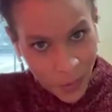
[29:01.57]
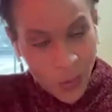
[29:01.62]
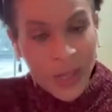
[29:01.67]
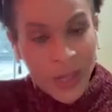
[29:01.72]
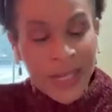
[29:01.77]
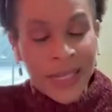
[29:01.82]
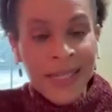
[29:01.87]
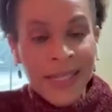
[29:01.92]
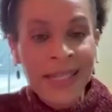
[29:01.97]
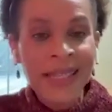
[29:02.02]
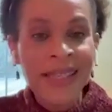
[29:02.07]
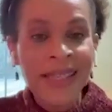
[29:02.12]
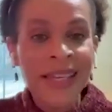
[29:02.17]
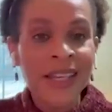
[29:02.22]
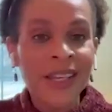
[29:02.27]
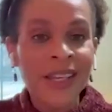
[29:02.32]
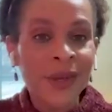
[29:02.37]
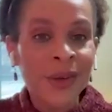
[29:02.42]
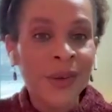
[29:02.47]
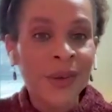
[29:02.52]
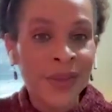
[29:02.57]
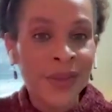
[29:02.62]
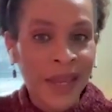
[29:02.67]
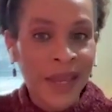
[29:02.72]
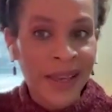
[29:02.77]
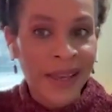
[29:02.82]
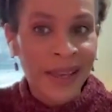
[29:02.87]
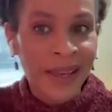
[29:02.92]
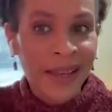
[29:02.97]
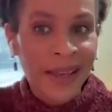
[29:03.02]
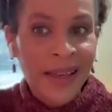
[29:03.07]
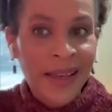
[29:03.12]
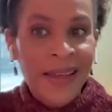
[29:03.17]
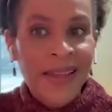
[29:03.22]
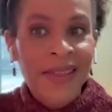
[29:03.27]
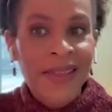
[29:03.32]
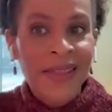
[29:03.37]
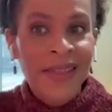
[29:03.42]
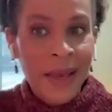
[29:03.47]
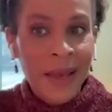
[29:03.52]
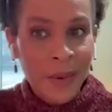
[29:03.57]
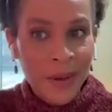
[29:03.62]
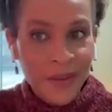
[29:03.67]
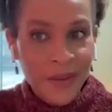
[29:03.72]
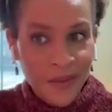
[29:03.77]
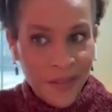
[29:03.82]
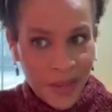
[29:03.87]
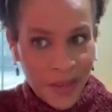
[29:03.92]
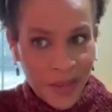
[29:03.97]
What is it that you think they would